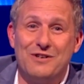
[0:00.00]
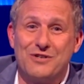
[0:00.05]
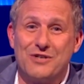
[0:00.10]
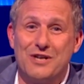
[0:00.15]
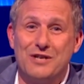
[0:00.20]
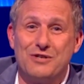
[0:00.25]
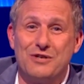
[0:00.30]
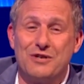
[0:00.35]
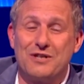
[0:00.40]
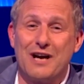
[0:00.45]

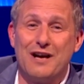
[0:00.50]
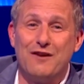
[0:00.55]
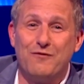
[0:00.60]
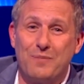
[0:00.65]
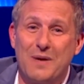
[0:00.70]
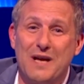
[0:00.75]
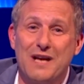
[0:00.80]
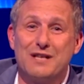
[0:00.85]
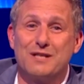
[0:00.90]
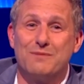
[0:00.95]
since you gave
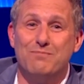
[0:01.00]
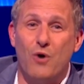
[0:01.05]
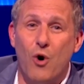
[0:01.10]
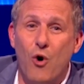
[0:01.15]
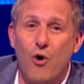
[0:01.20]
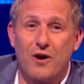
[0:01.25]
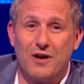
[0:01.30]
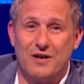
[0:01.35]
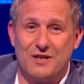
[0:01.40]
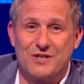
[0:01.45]
Piers
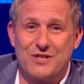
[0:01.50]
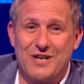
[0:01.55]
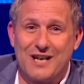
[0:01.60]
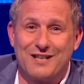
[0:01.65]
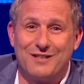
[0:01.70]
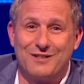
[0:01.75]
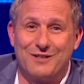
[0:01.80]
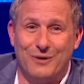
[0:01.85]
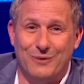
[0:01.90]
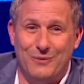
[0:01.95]
Morgan a
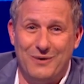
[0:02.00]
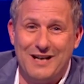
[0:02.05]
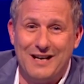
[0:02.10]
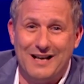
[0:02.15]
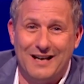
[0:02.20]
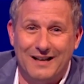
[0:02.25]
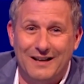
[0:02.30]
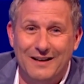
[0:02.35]
second career.